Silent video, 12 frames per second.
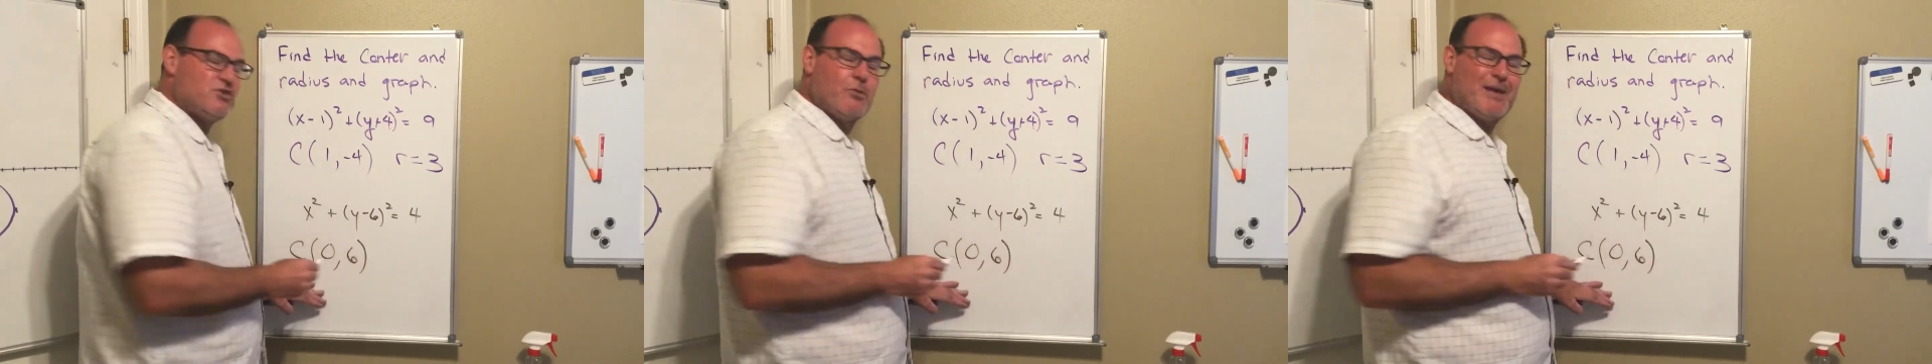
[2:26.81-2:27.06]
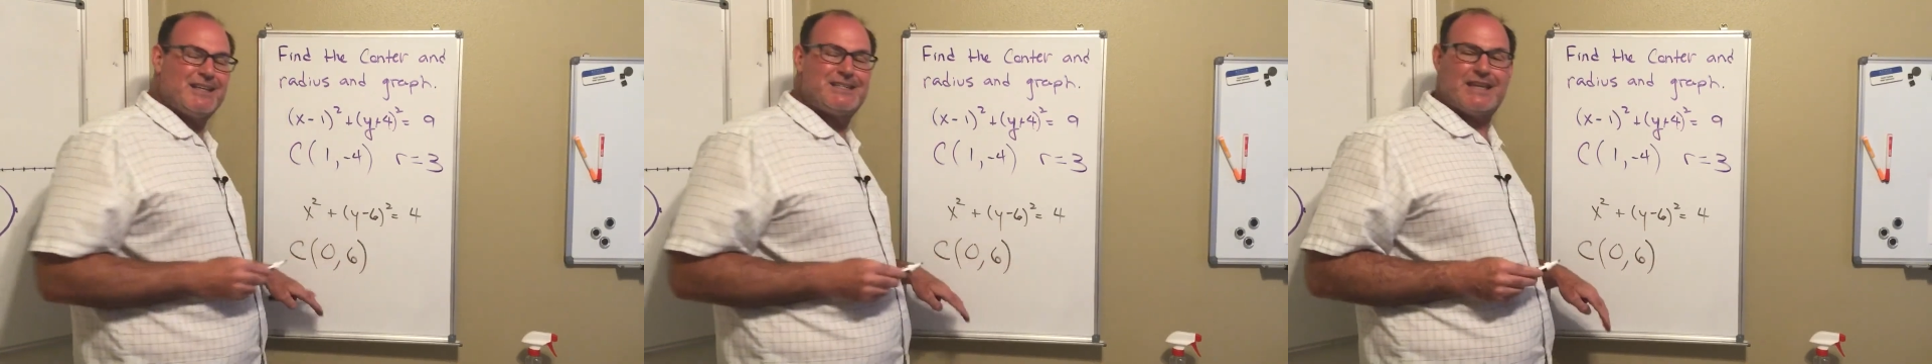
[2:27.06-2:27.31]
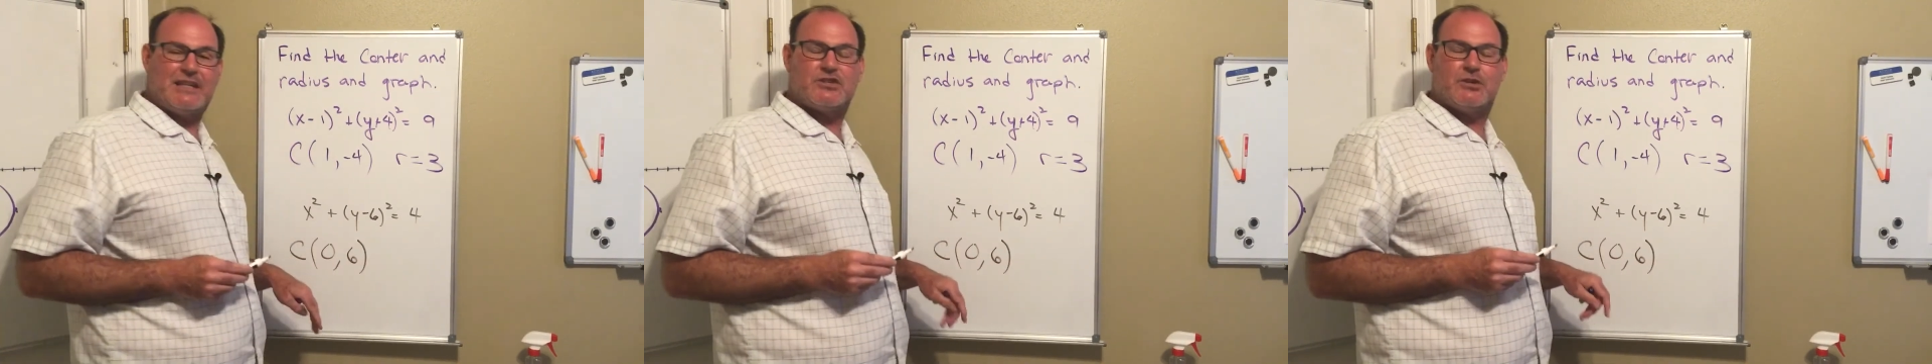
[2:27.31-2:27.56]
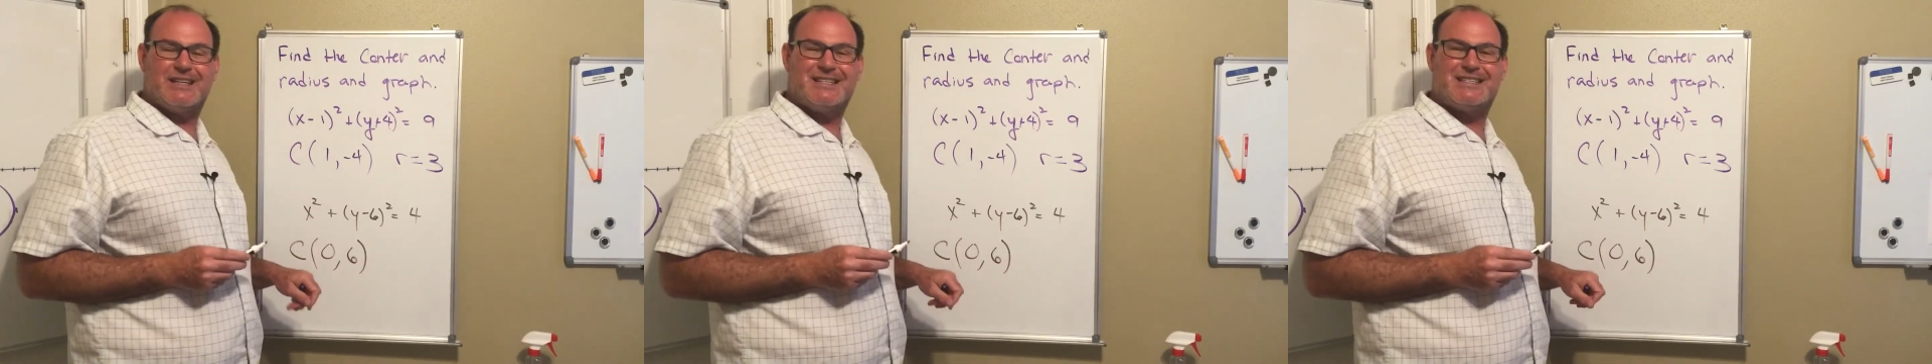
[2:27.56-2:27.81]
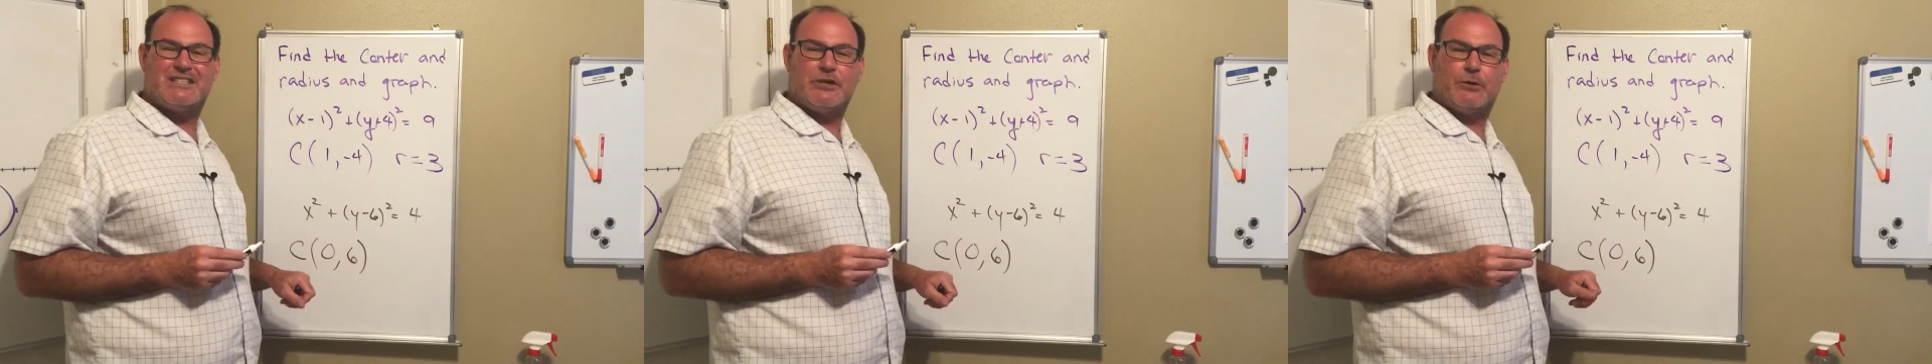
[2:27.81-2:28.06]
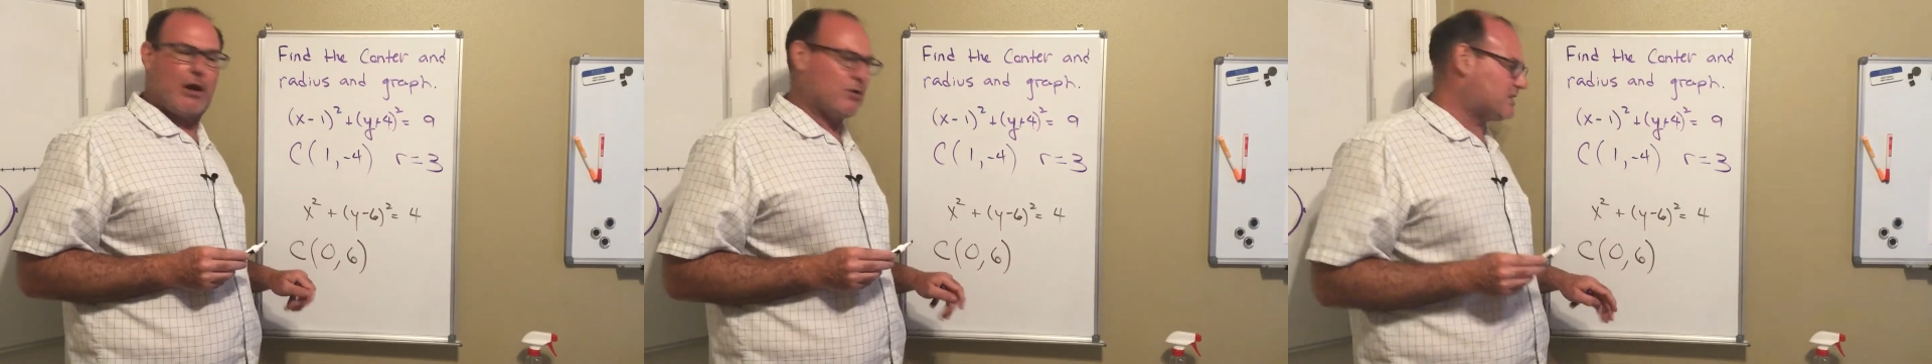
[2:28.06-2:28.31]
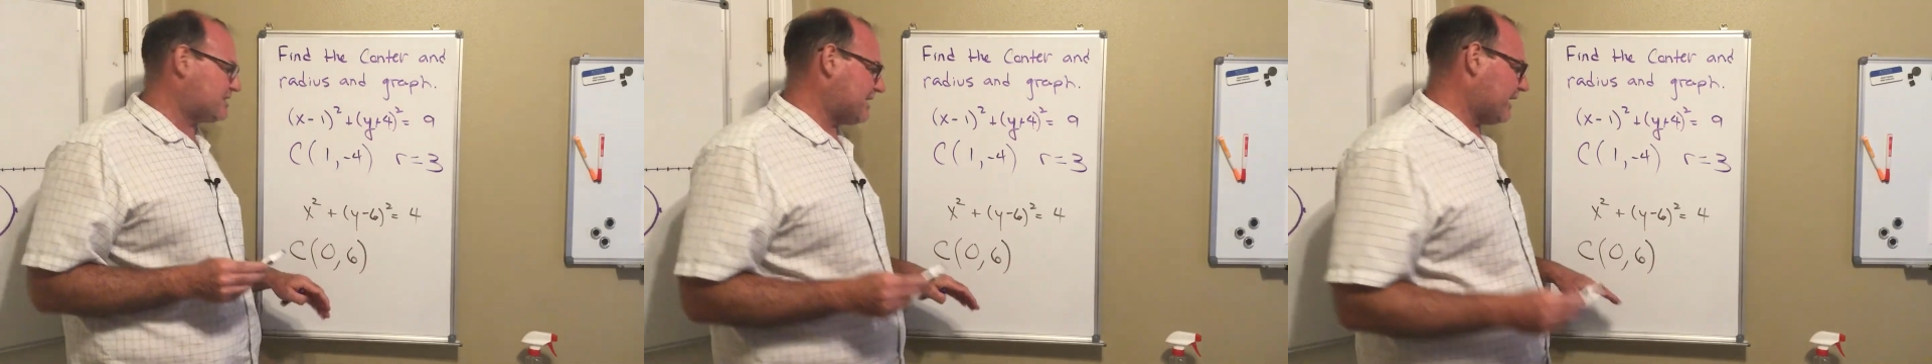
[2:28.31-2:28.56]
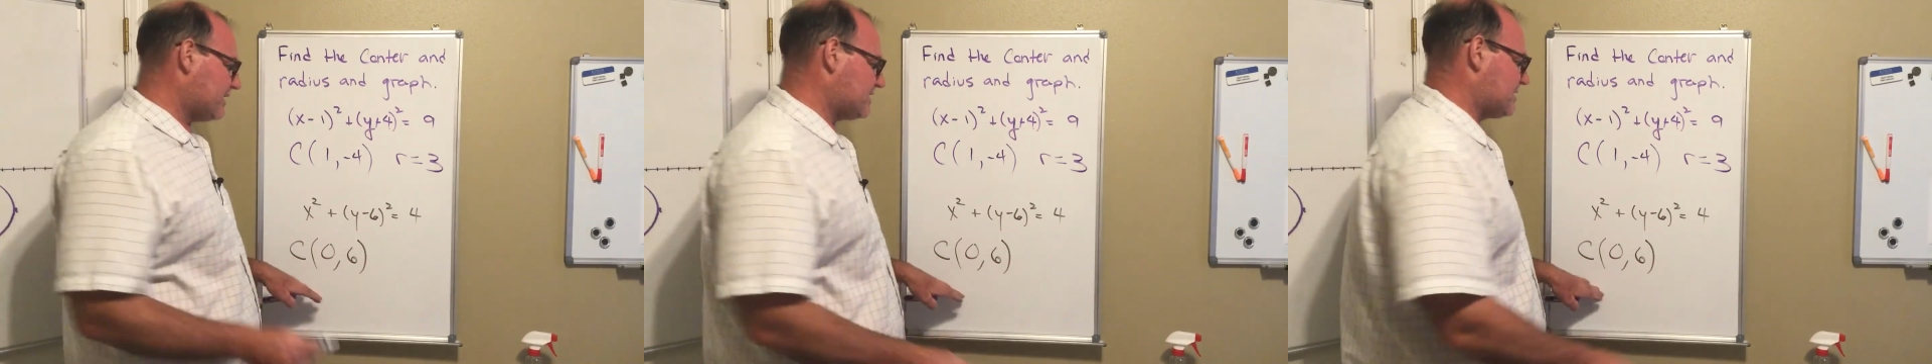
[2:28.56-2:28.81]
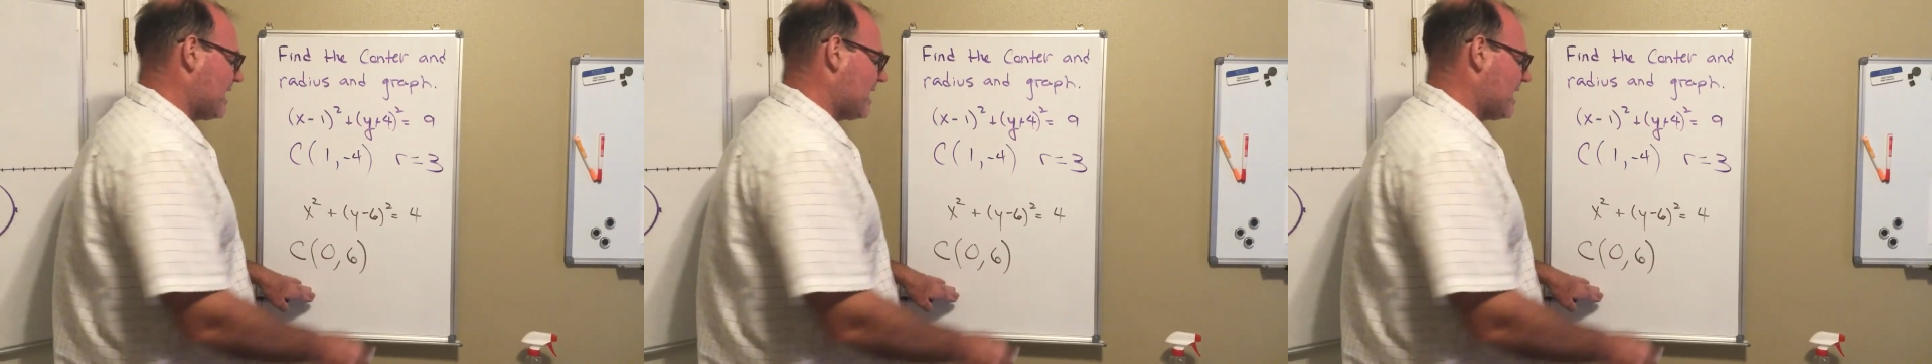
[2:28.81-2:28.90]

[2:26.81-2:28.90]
my center is 0, 6,